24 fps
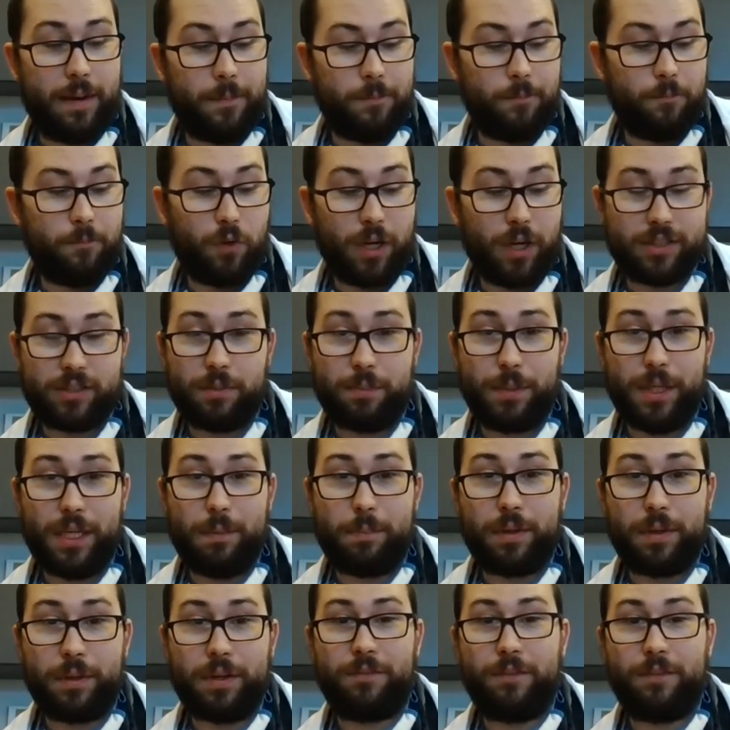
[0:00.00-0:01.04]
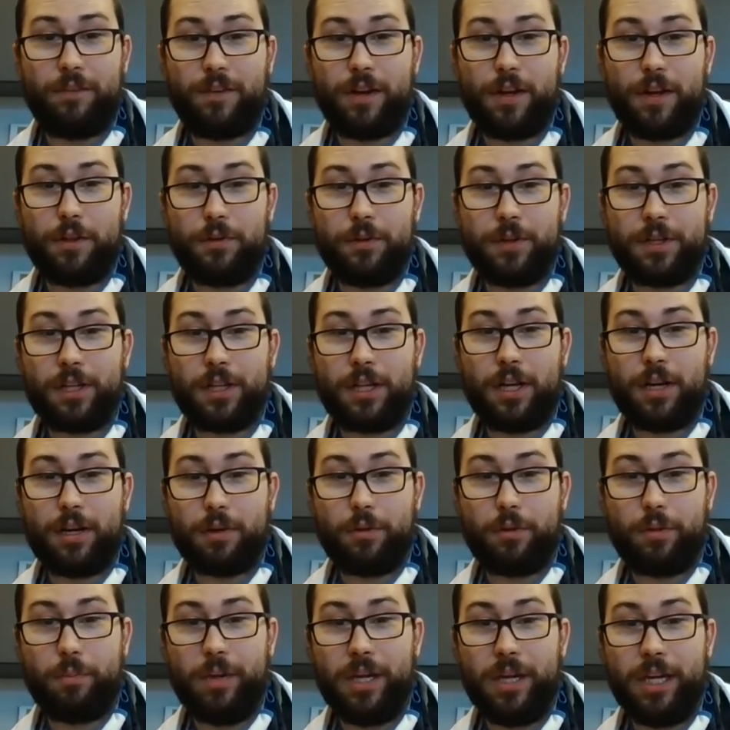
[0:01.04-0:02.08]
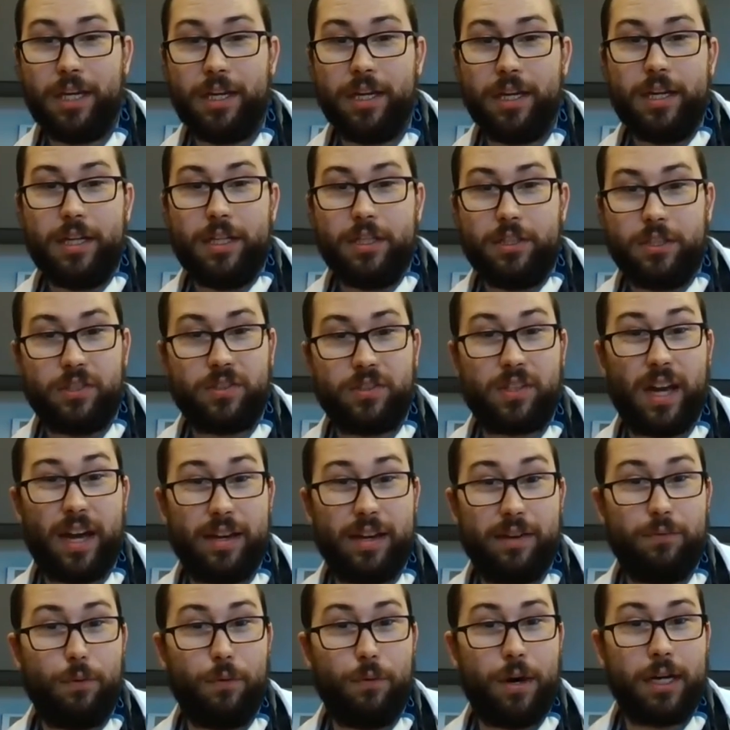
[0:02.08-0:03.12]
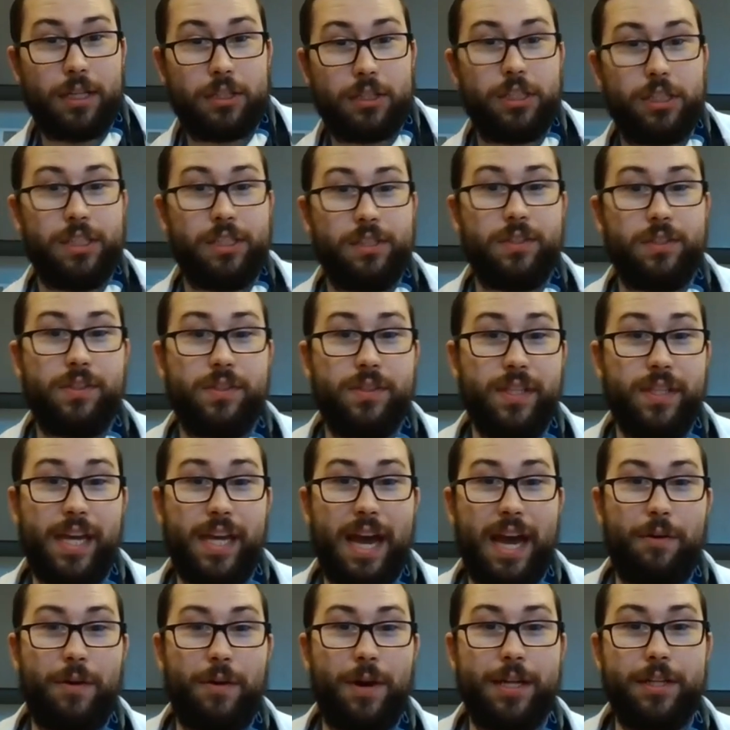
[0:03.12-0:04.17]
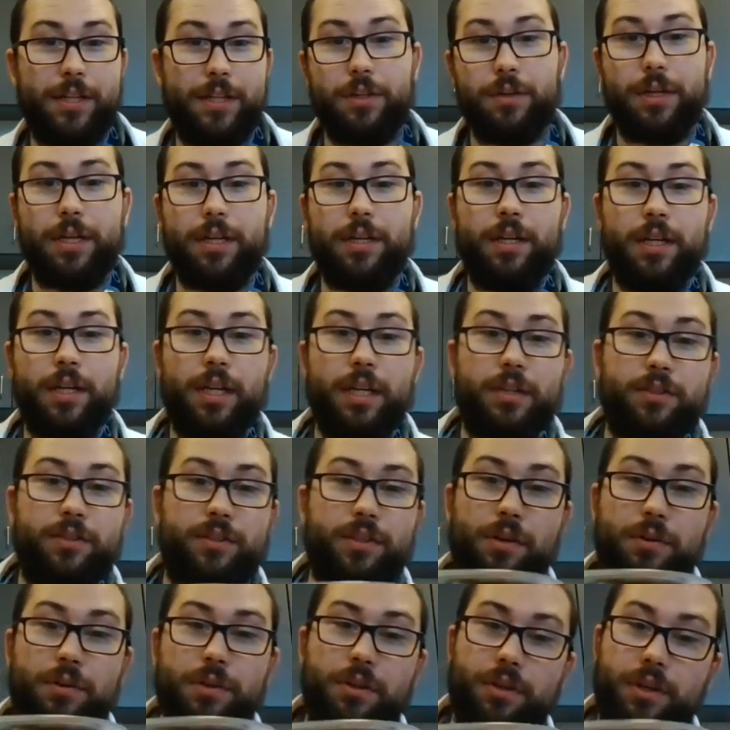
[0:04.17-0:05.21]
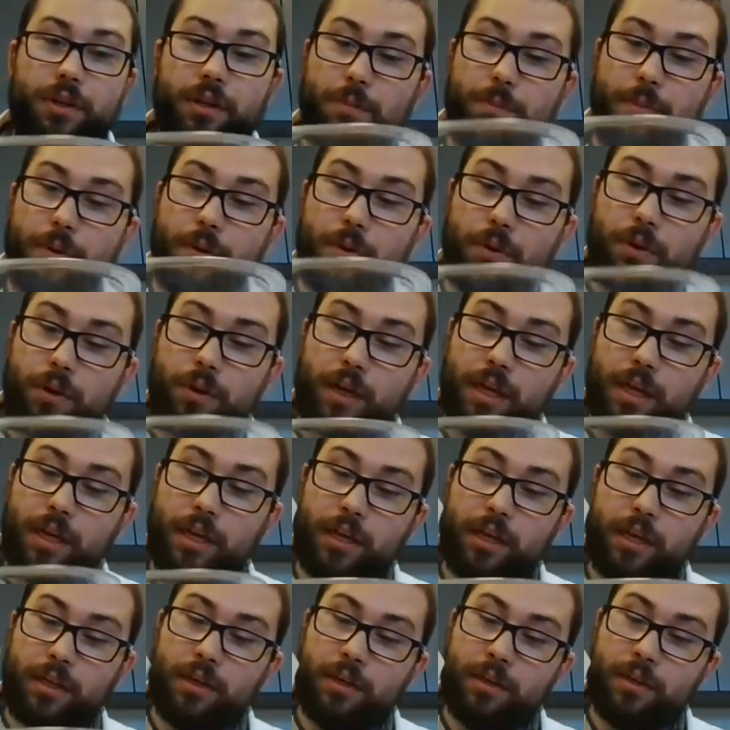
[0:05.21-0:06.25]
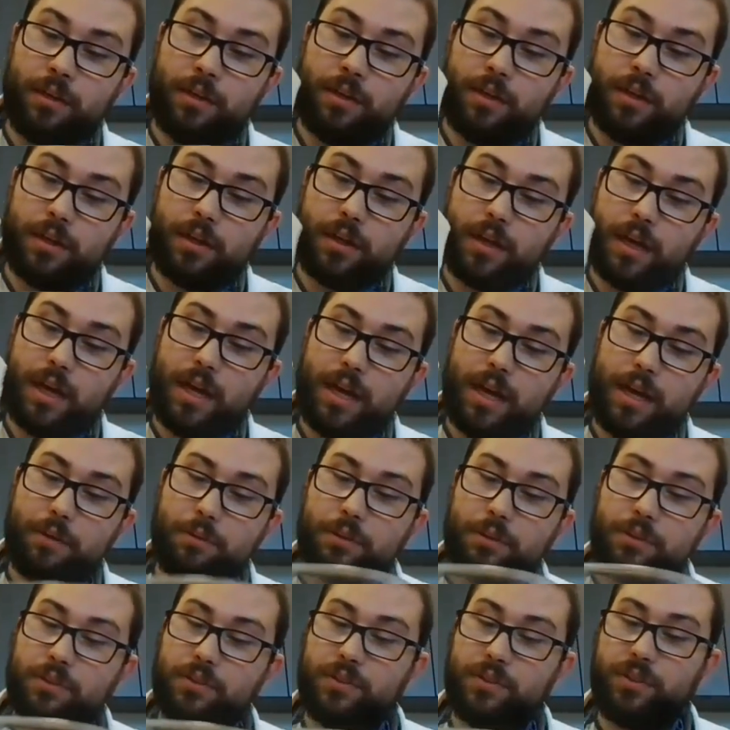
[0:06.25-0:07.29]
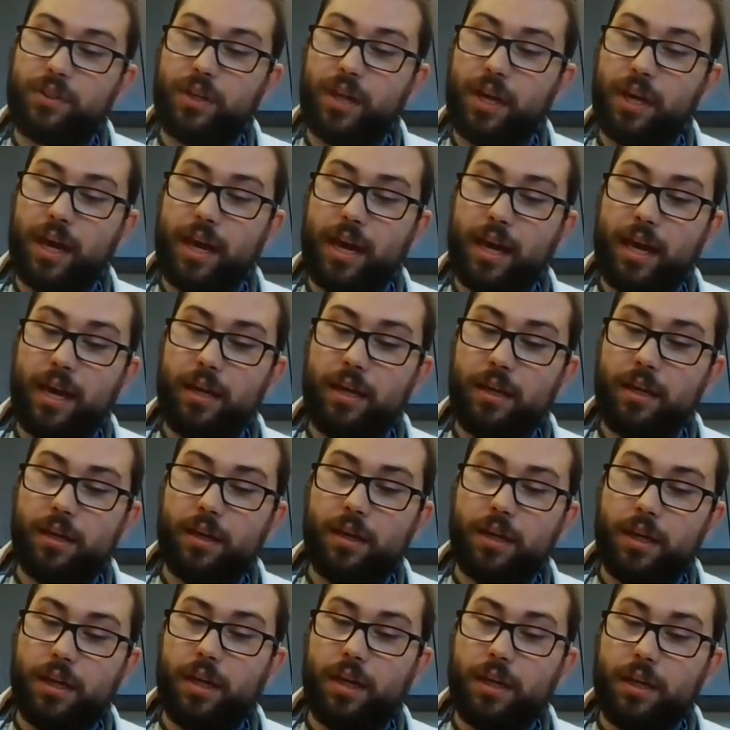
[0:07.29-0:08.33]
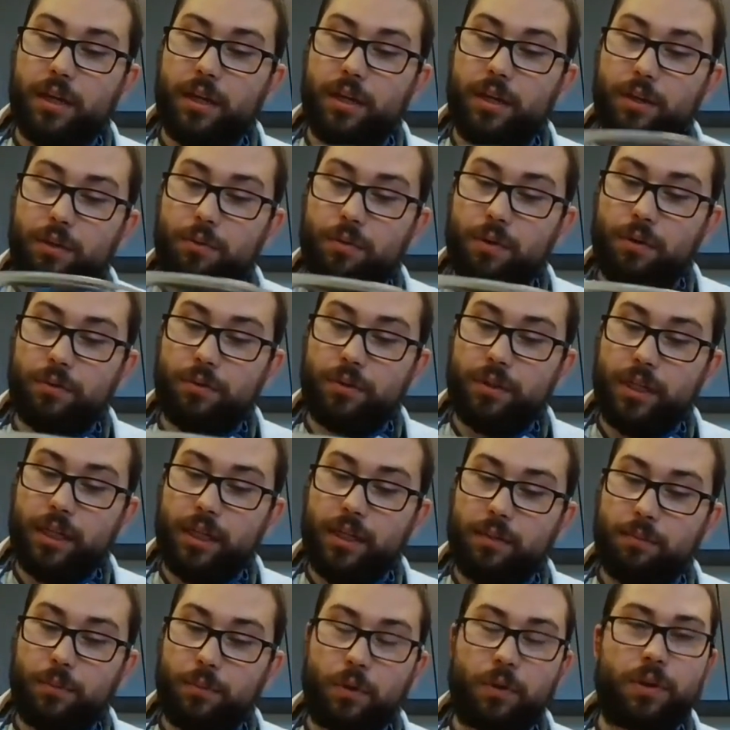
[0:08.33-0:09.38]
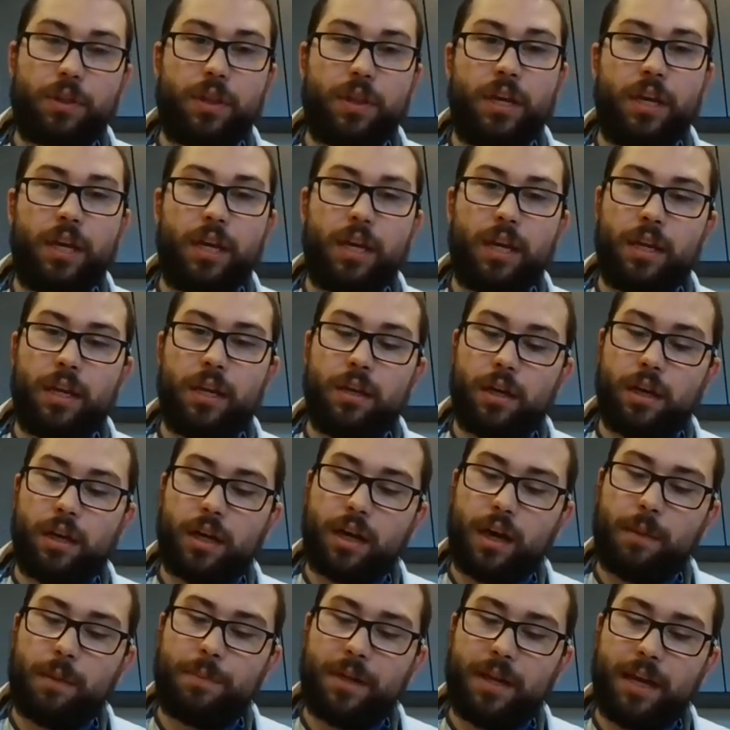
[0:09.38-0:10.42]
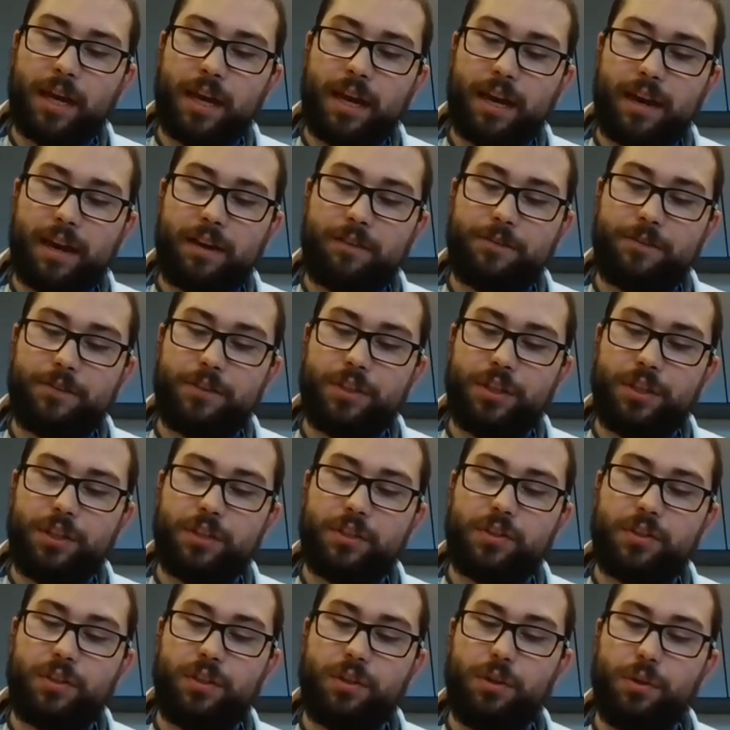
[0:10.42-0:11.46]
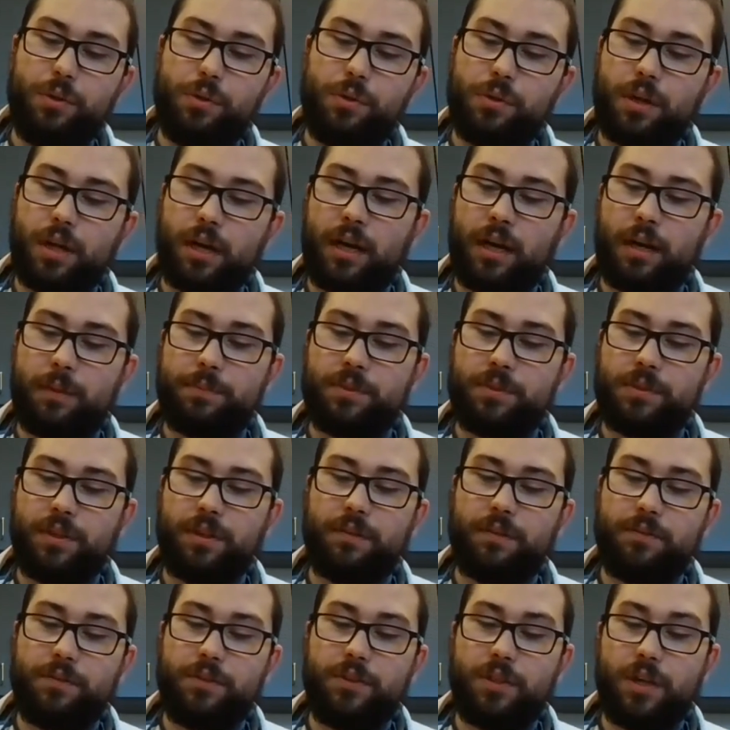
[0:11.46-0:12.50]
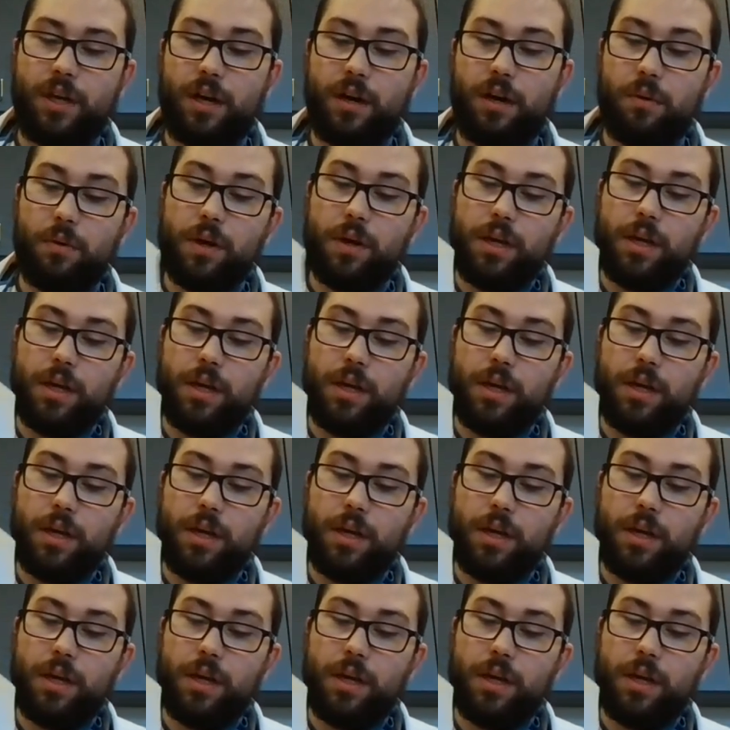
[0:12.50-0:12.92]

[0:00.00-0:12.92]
recipe, but if you're following along with me, just kind of watch and see how I do it. So you're gonna pour in, I would say, you won't need more than 1.5 cups to 2 cups of dough.